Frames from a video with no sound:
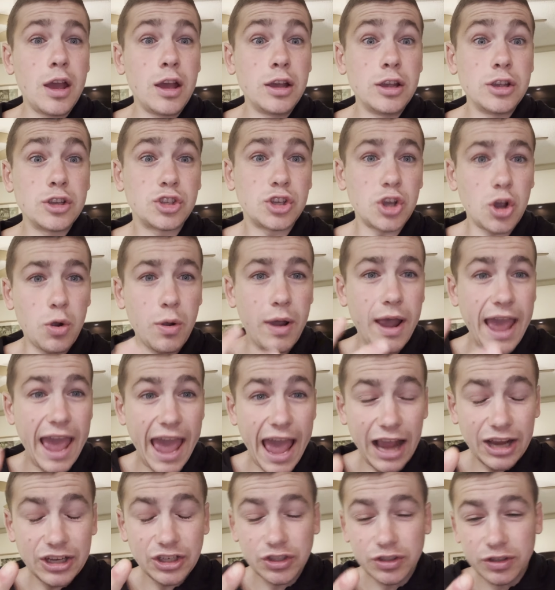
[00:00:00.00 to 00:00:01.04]
So
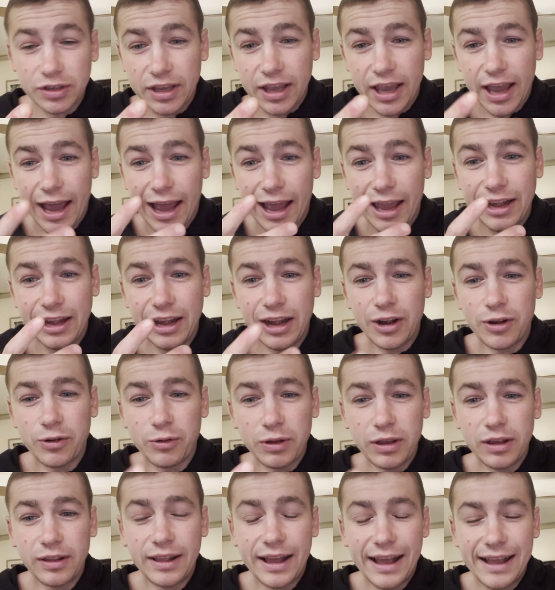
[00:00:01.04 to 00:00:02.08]
actually, I didn't
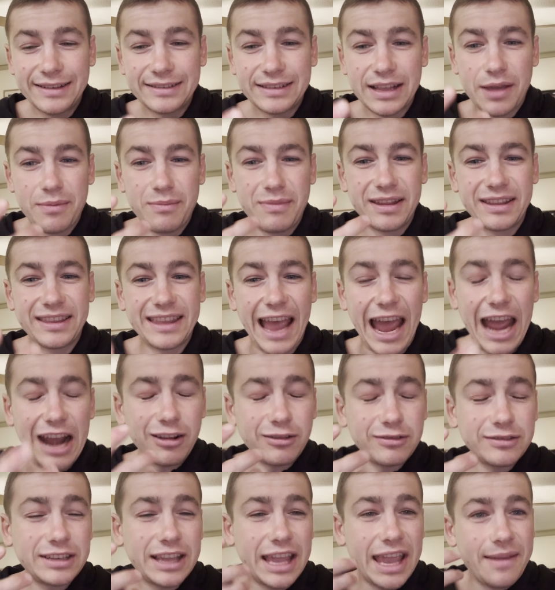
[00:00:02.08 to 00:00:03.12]
realize that
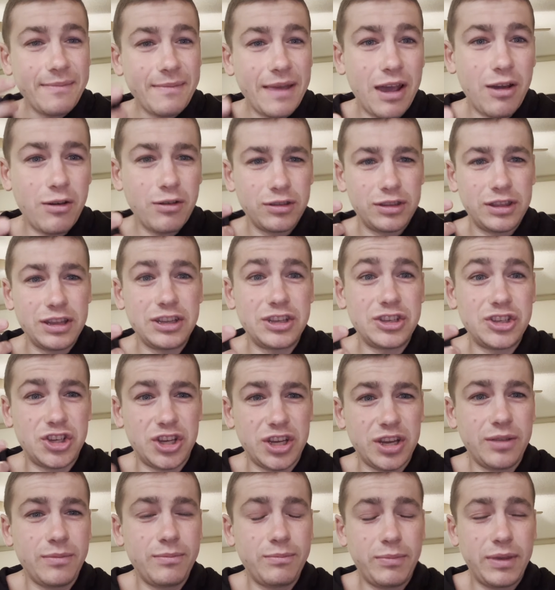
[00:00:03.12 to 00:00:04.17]
McDonald's came out with this
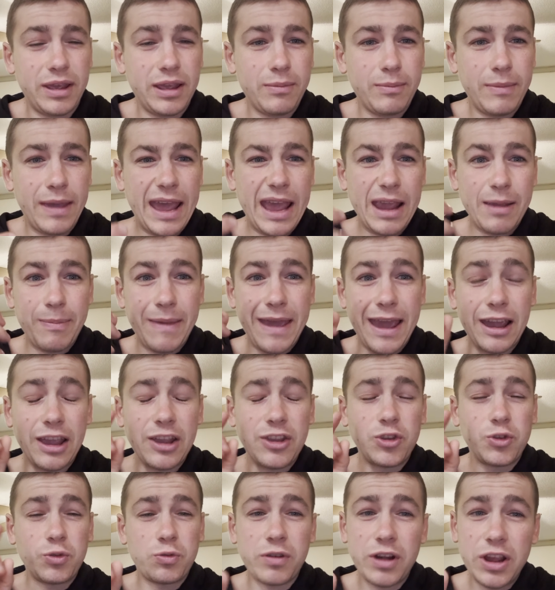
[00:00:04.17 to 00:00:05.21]
Chicken Big Mac back
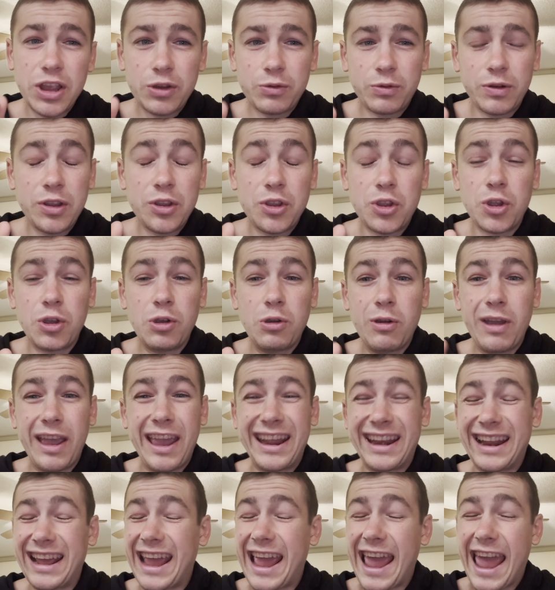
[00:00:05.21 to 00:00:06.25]
in 2022
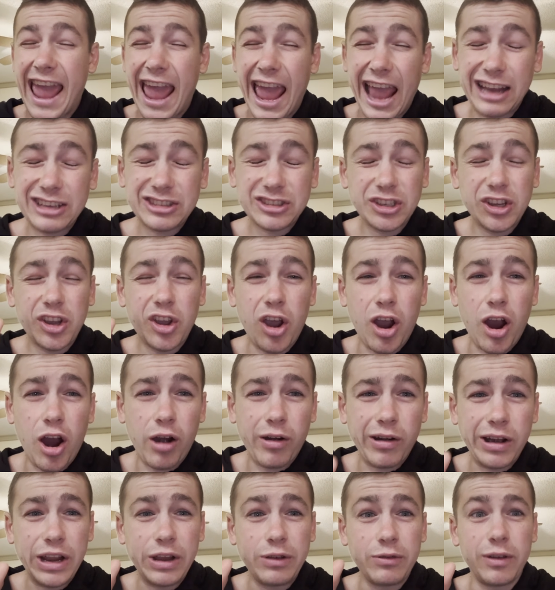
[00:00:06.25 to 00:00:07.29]
and I actually
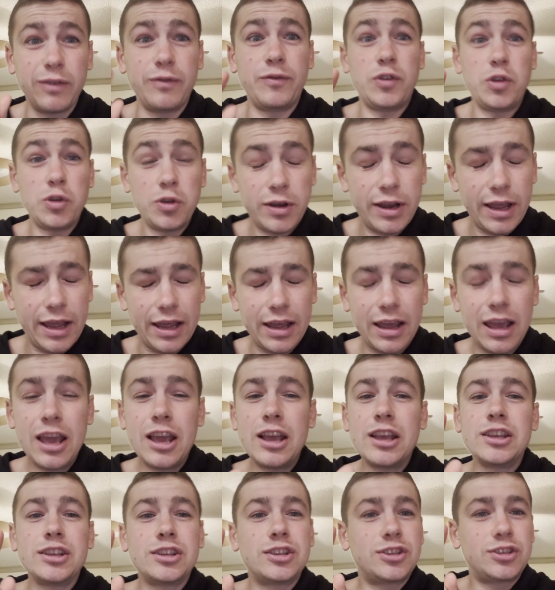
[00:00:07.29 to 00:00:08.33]
already reviewed it.
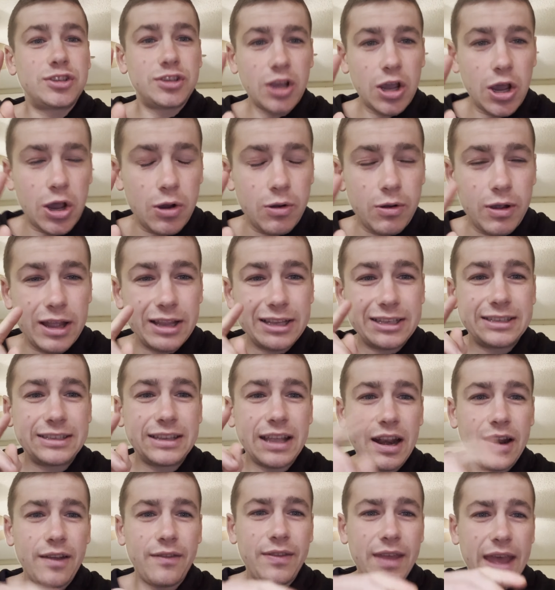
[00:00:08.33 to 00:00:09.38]
So
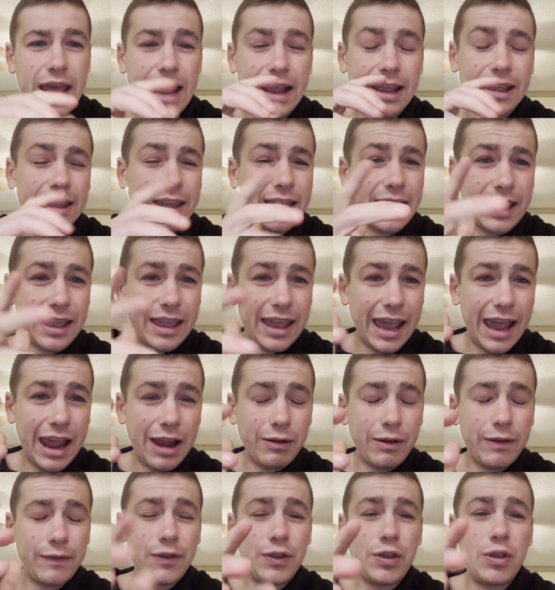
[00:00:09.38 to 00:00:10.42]
instead of that Kit Kat
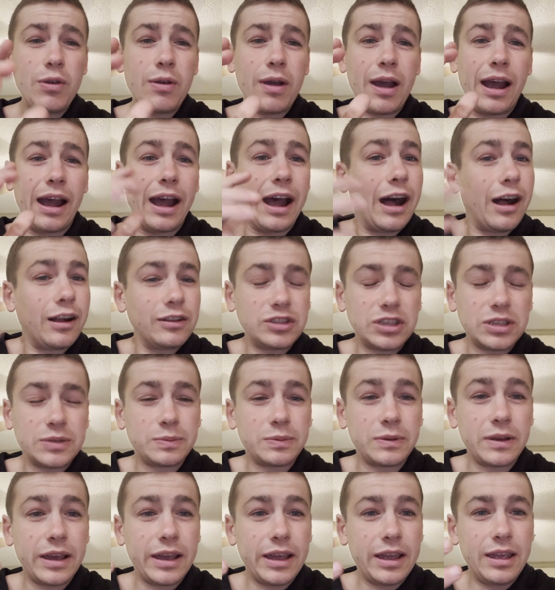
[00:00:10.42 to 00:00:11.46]
review, I'll just
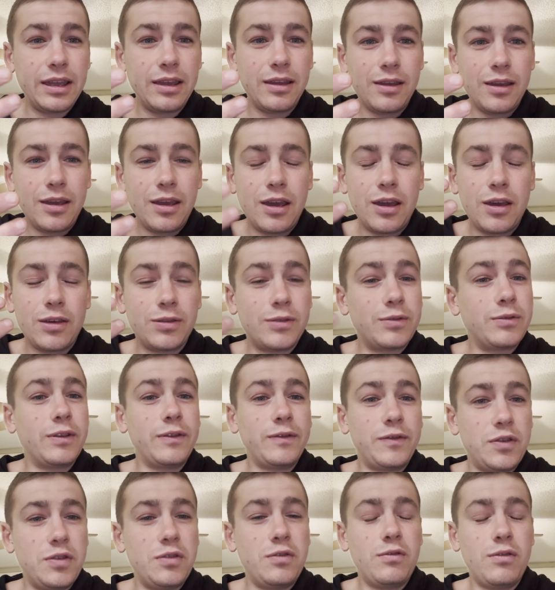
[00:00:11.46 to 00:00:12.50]
play the
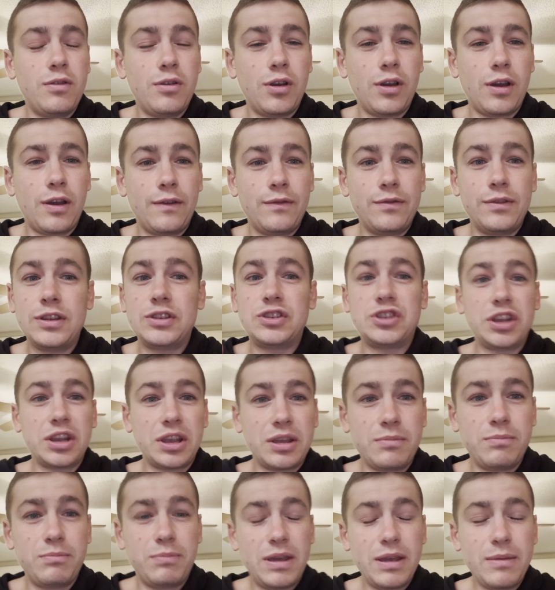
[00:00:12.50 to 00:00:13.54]
review of the
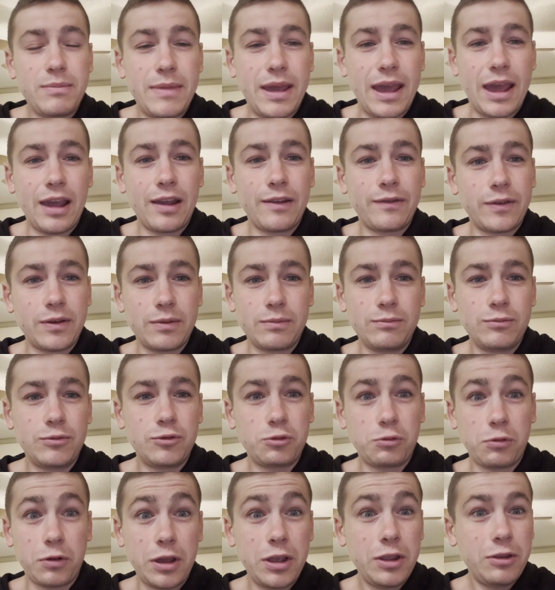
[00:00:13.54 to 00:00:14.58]
Chicken Big Mac from
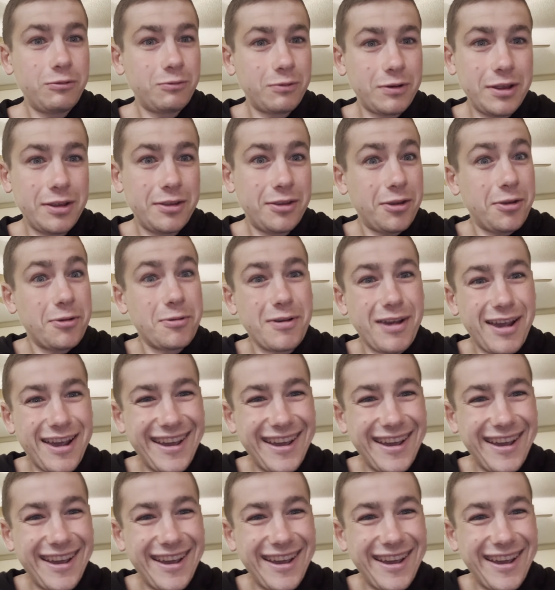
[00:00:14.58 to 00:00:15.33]
2022.